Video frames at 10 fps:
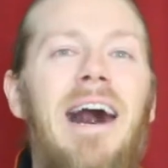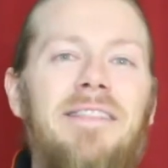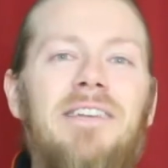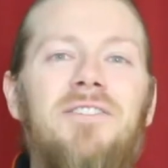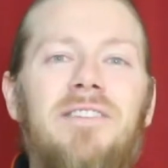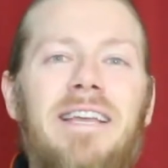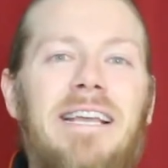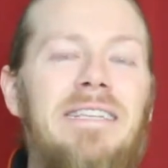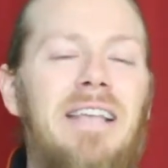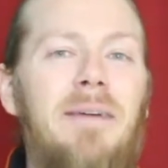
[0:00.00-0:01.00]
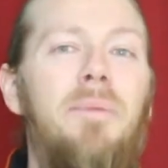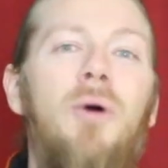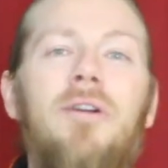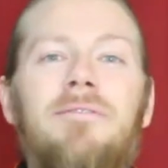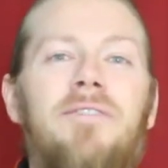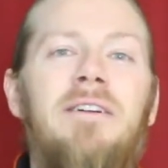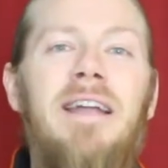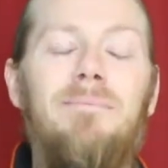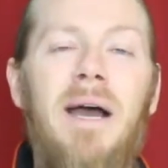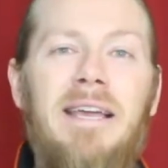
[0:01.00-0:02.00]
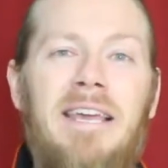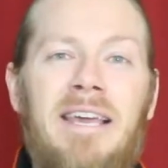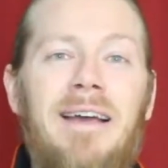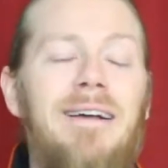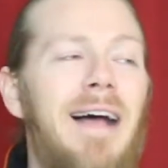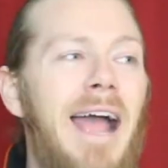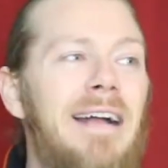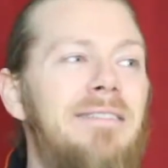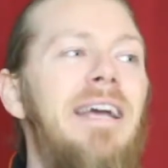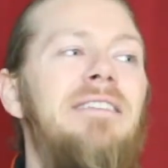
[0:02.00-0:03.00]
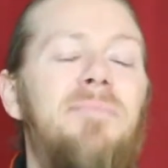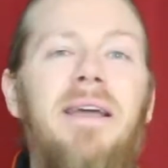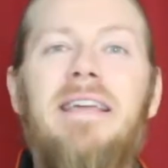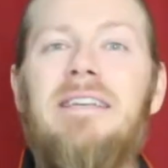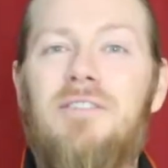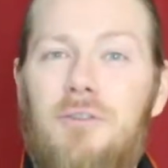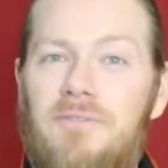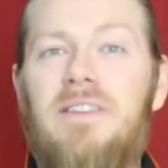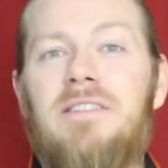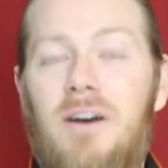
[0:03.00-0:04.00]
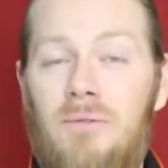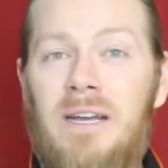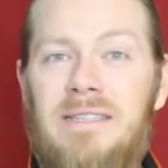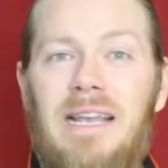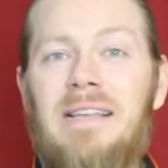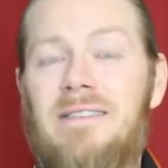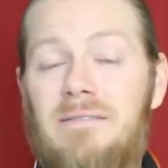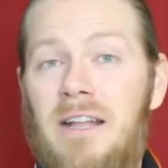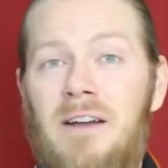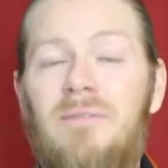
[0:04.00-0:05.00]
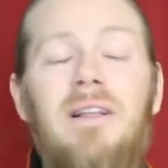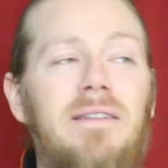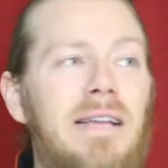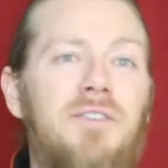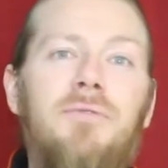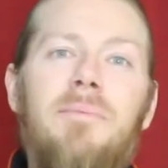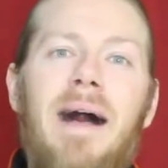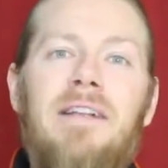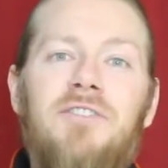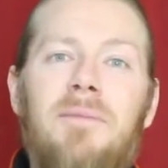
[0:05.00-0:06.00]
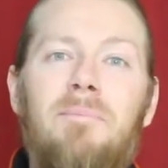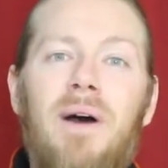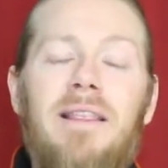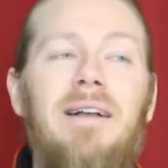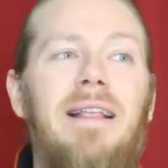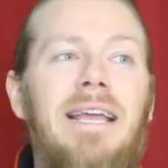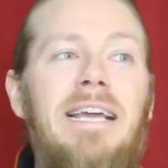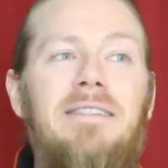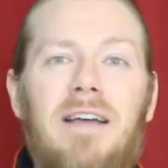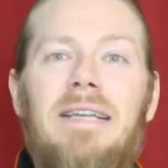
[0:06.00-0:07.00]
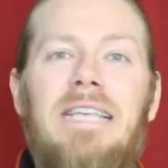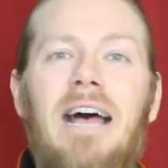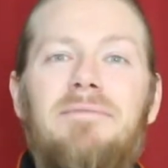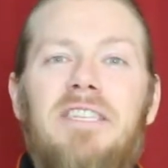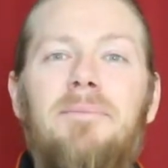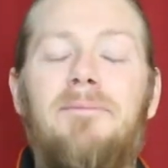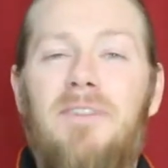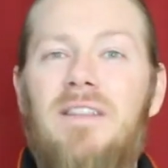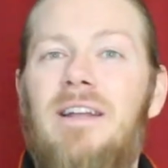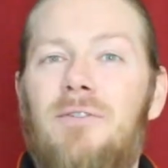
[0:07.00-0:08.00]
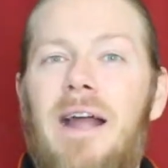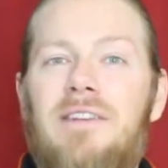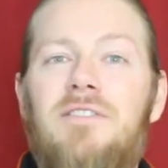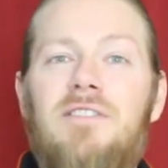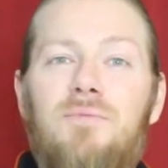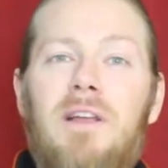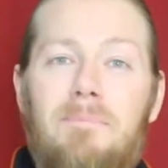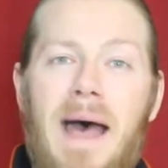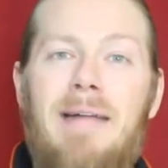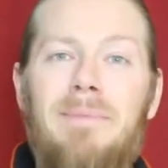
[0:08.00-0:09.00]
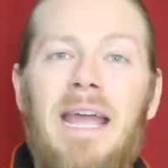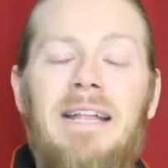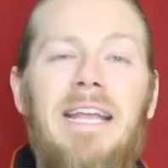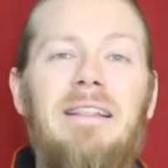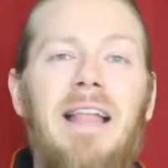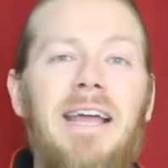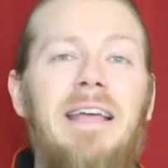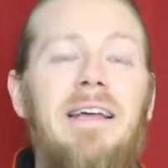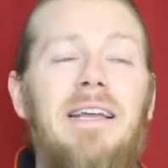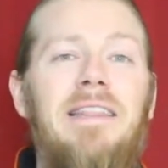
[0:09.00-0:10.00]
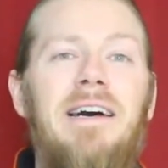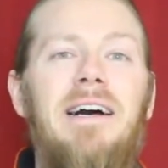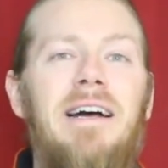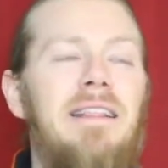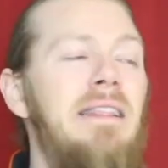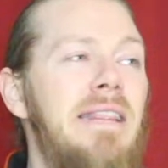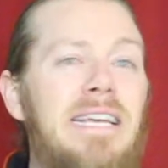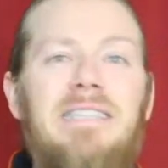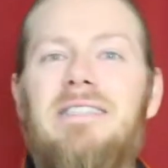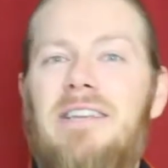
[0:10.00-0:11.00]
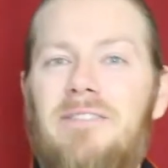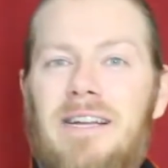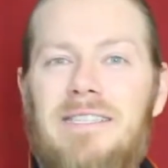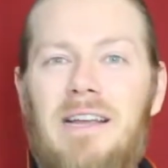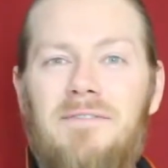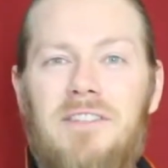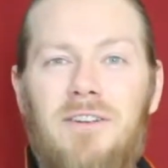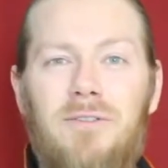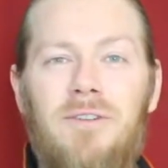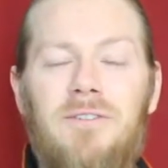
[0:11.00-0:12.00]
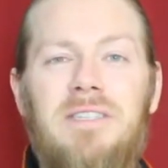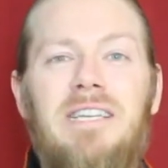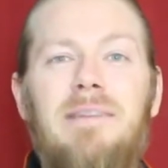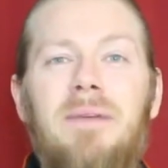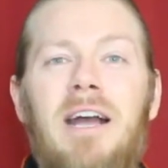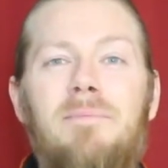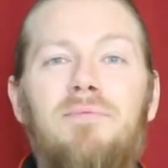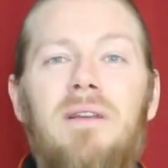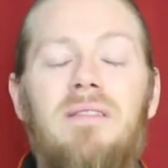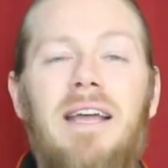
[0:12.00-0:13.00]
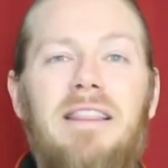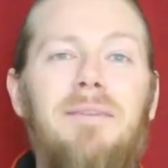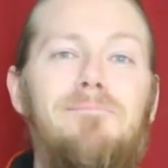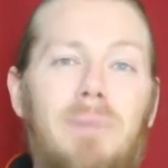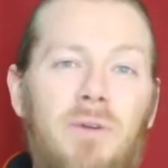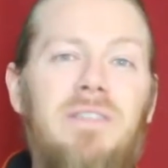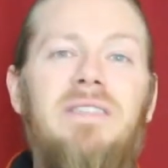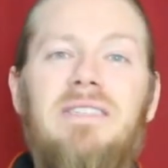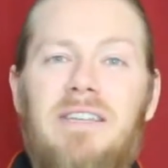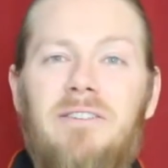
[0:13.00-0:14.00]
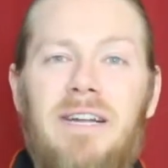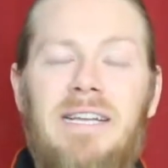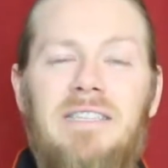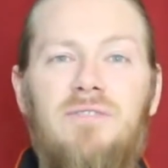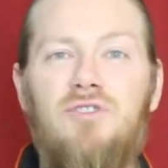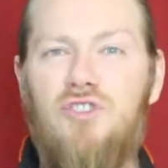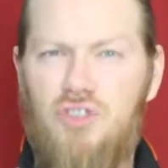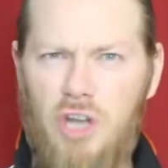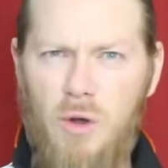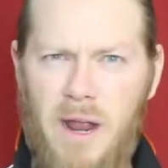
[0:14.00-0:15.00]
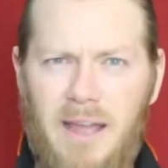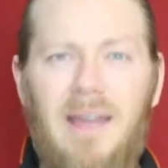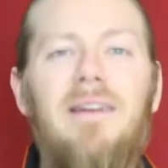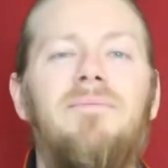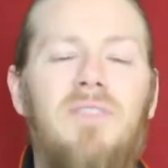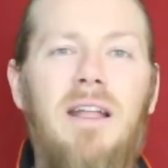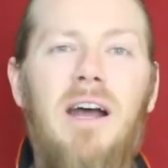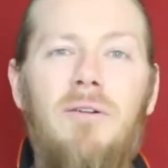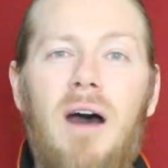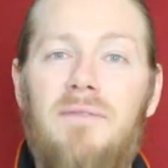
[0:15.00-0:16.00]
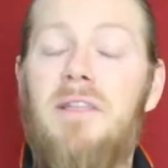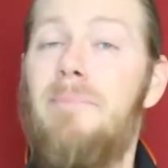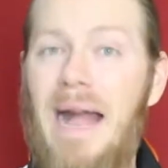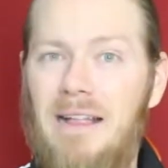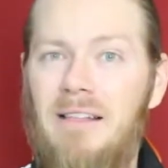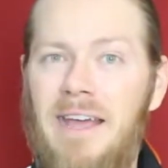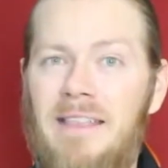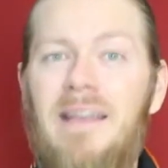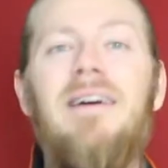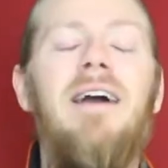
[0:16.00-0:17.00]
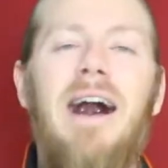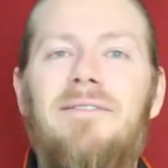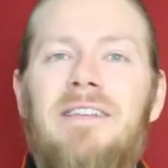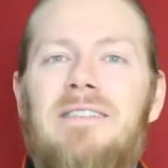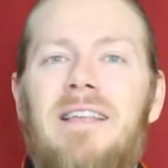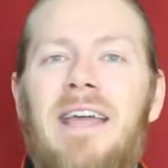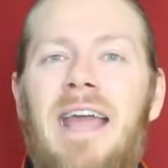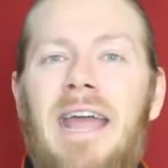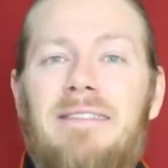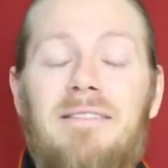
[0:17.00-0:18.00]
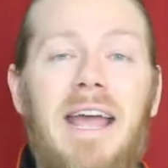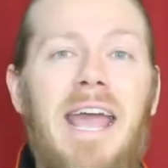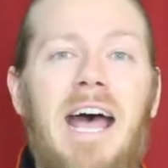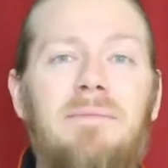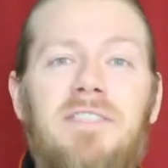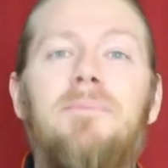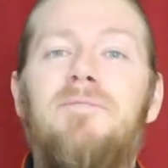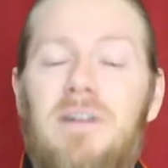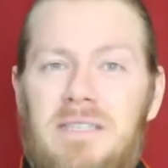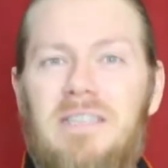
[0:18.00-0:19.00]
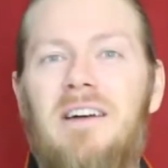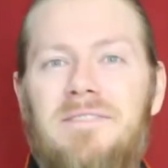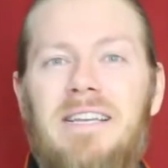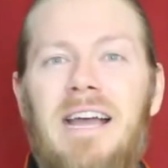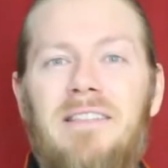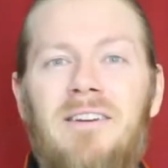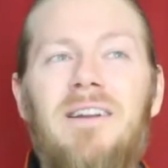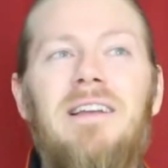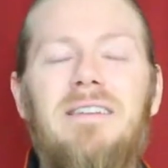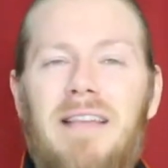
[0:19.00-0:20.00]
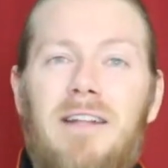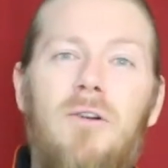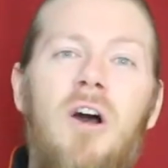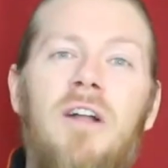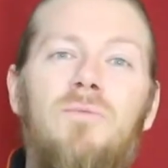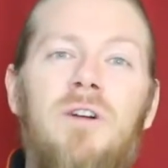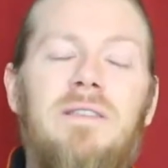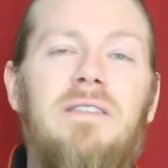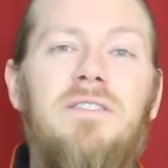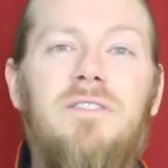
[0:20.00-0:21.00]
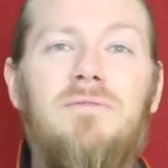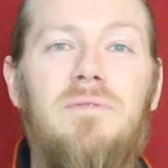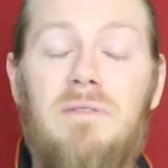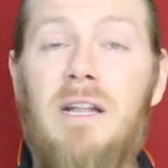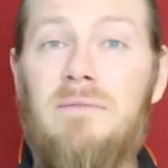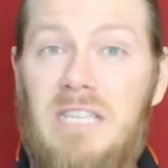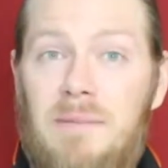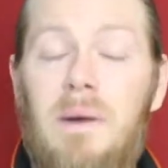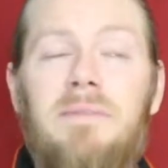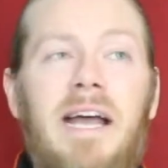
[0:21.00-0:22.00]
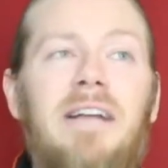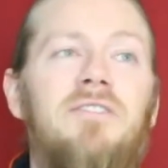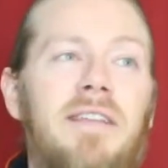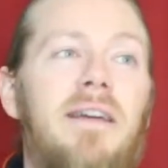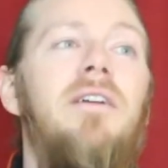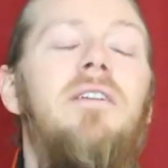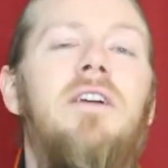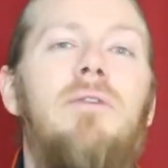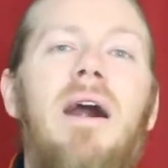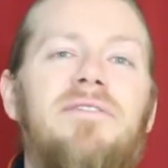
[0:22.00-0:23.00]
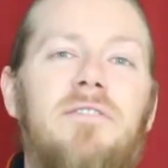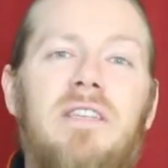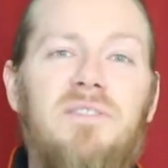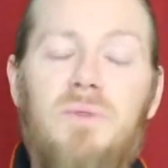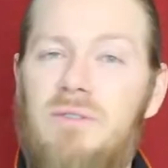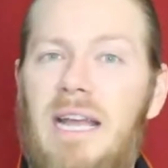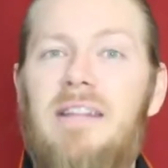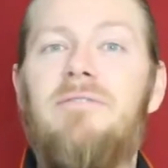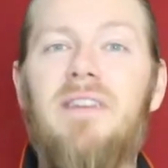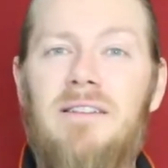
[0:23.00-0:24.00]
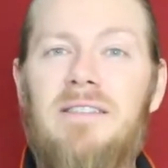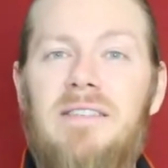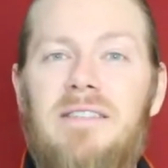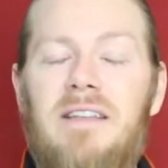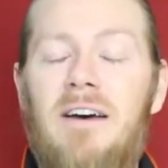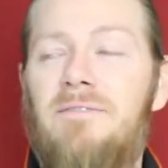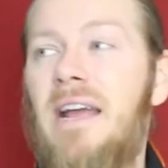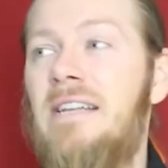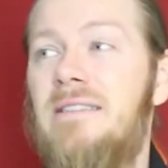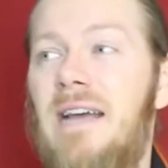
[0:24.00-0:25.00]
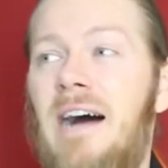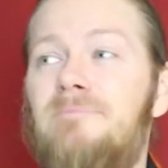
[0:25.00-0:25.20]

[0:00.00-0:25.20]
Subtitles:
Initially he's like poking fun at Mikey, and yes, Mikey is goofy as always, as you know, as you would imagine, but he does have some fun interactions with Batman in like the least serious of the Turtles teaming up with like the most serious and stoic, you know, of the Bat Clan, obviously, and they have some fun stuff together later on once the two, you know, team up to actually go after these mutated villains and stuff. And